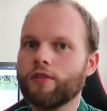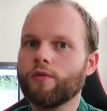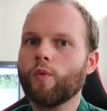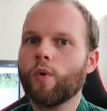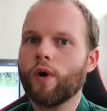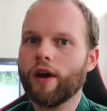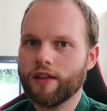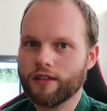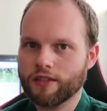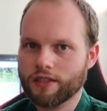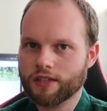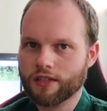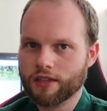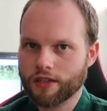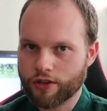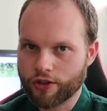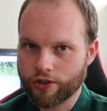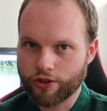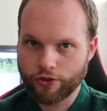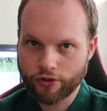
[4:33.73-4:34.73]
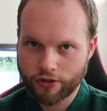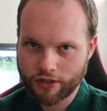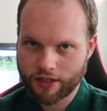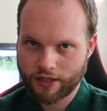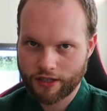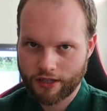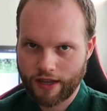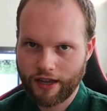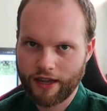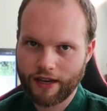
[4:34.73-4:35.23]
quite good
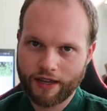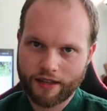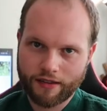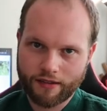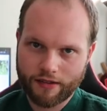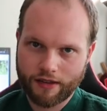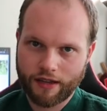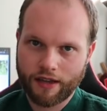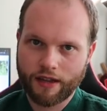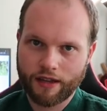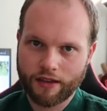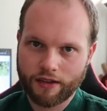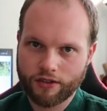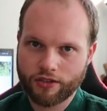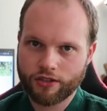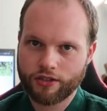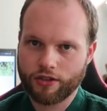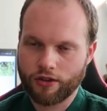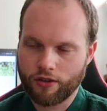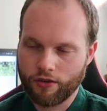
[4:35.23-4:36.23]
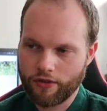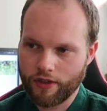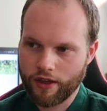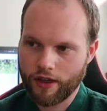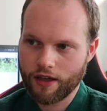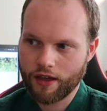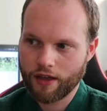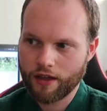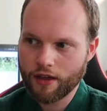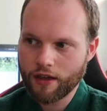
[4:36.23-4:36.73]
at it and so
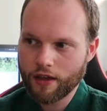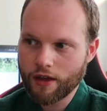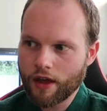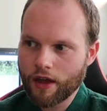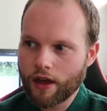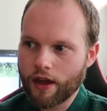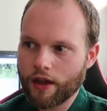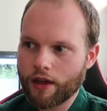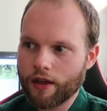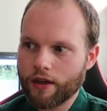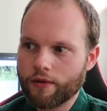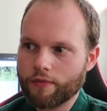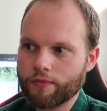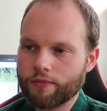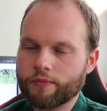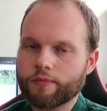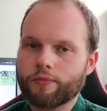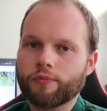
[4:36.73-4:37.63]
they um,